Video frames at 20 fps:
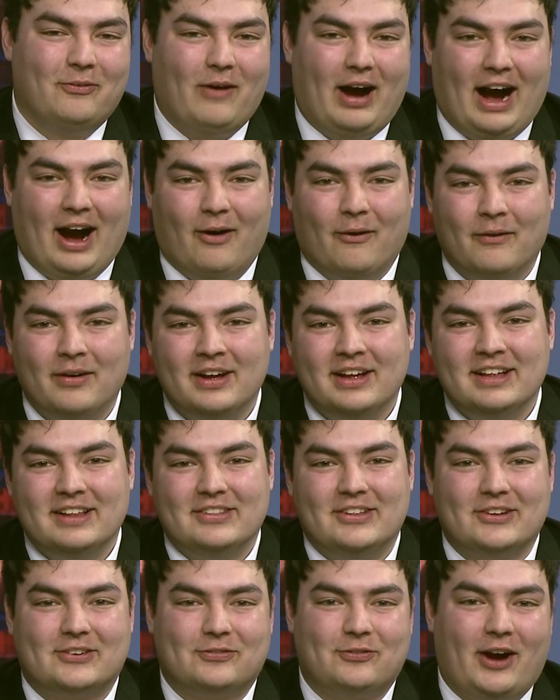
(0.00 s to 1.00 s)
wow.
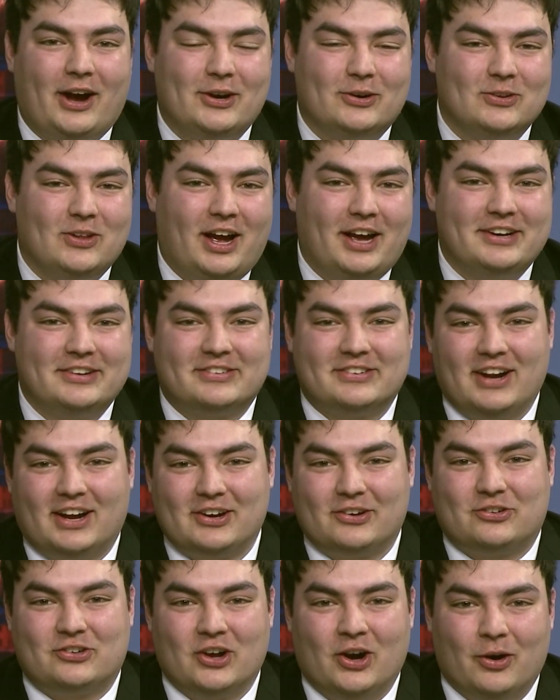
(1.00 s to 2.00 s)
This final line is not
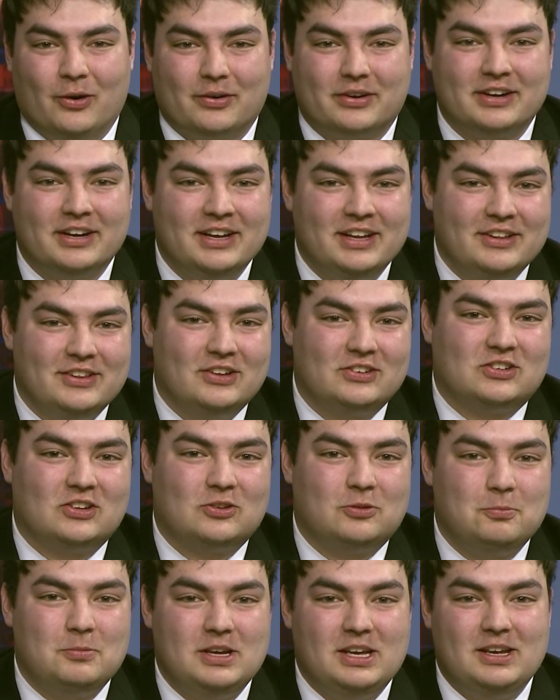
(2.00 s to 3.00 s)
a joke. This
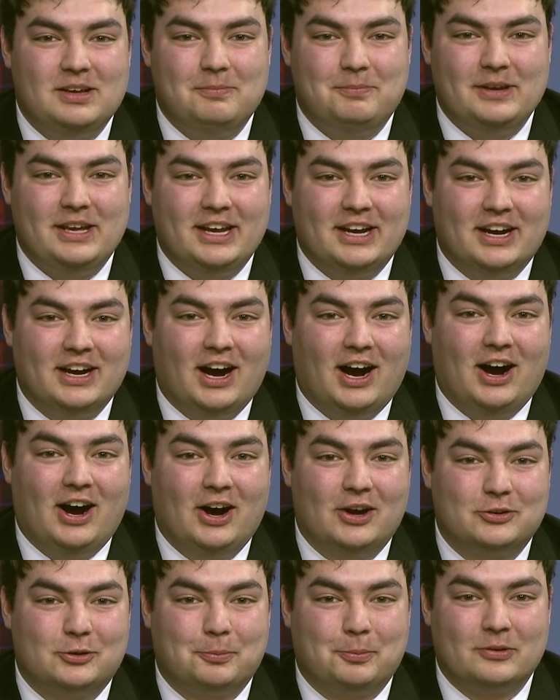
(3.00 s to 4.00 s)
is me being
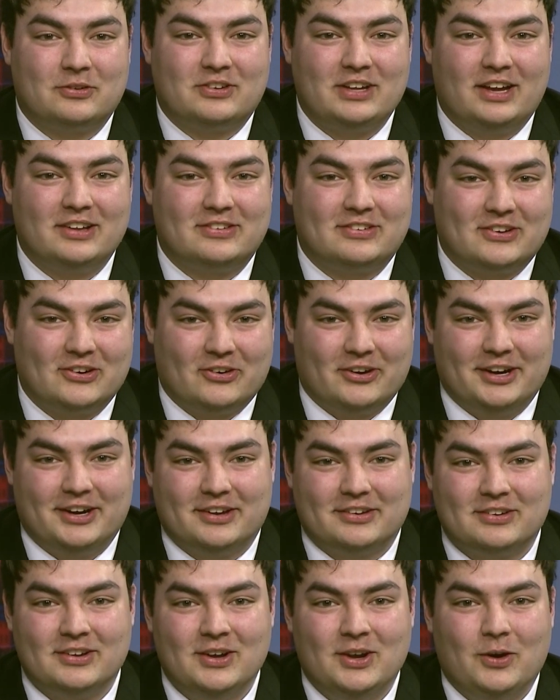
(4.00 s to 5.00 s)
100%
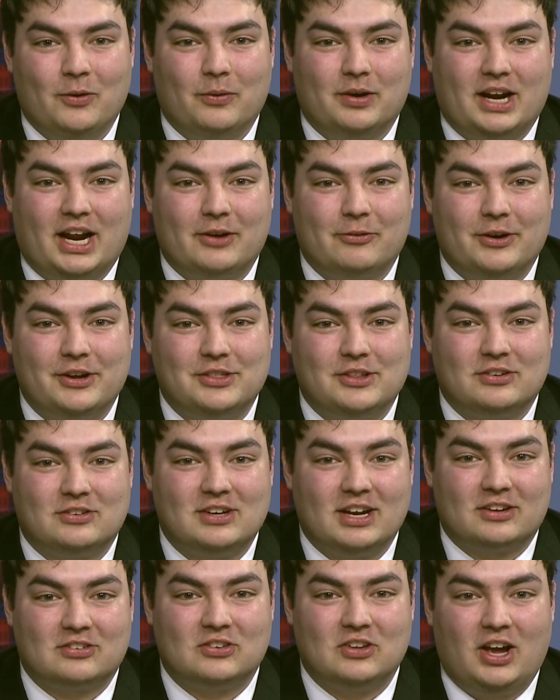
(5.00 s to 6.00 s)
serious. When I read this
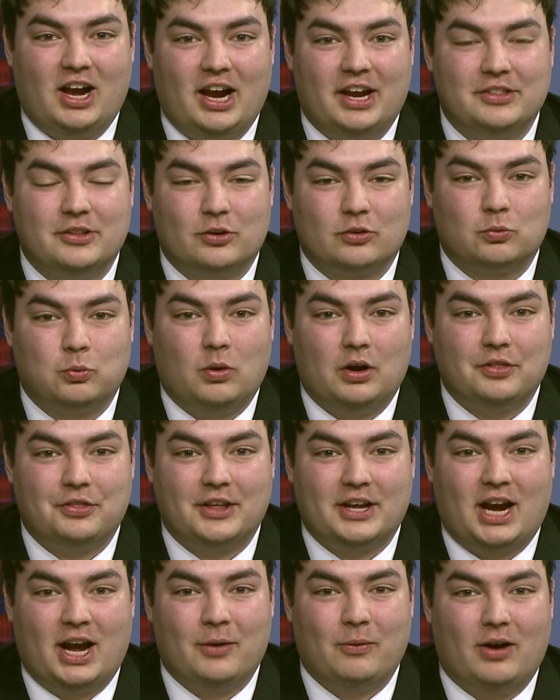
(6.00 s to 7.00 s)
next line, there's one
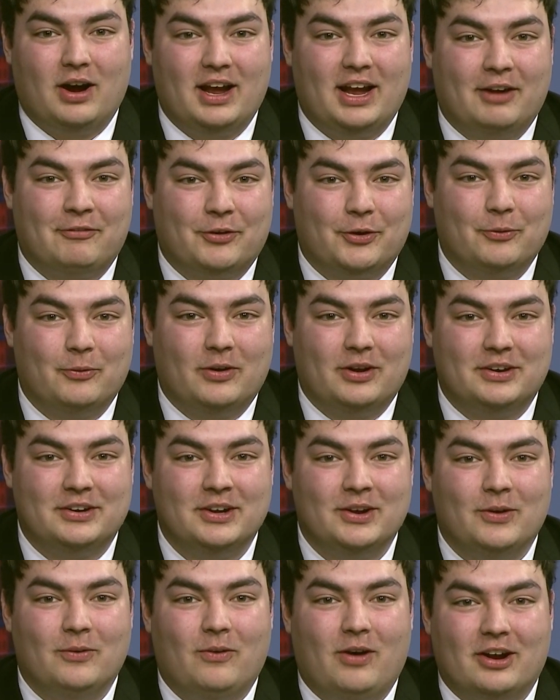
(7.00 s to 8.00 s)
thing I want everyone
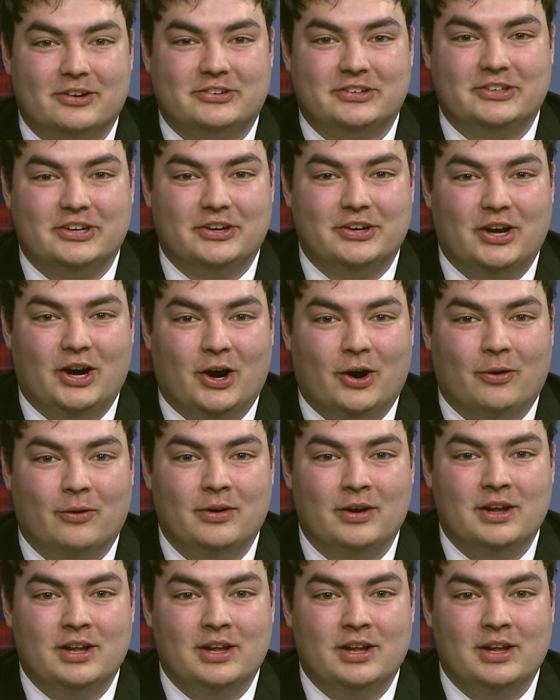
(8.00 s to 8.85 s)
watching to know.